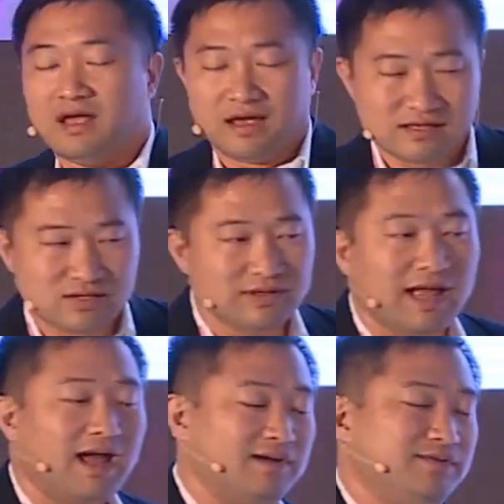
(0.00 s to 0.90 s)
Is to
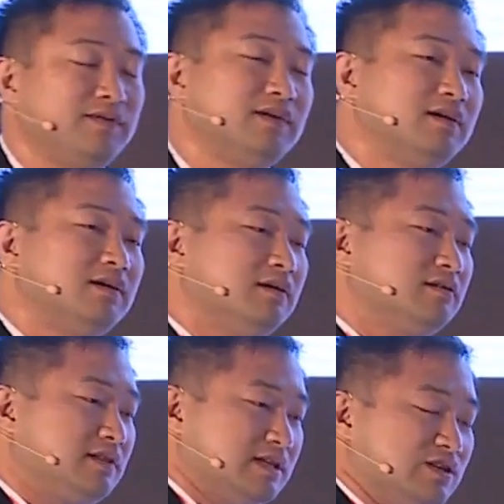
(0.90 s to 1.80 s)
have
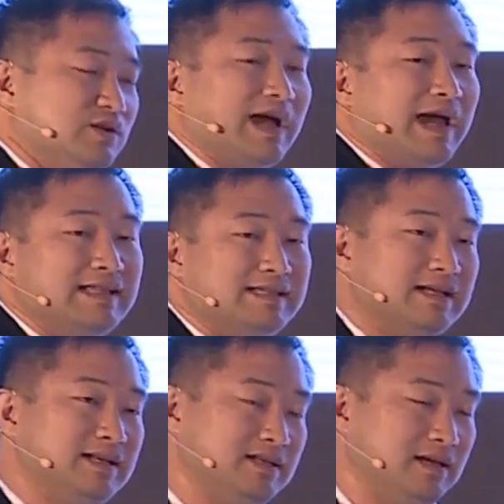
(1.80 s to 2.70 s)
digital
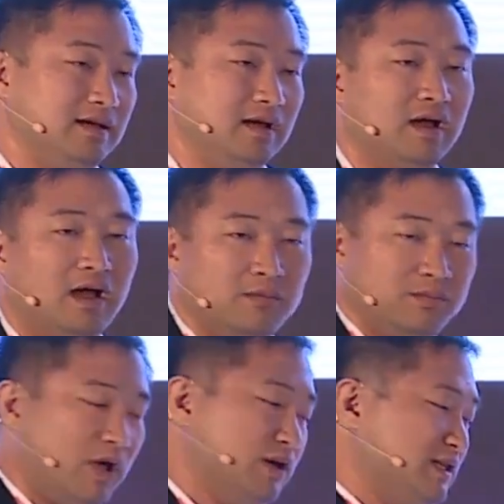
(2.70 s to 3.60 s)
identity on
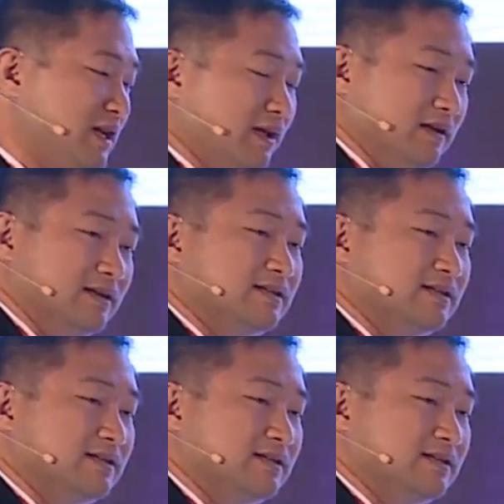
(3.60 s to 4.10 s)
blockchain,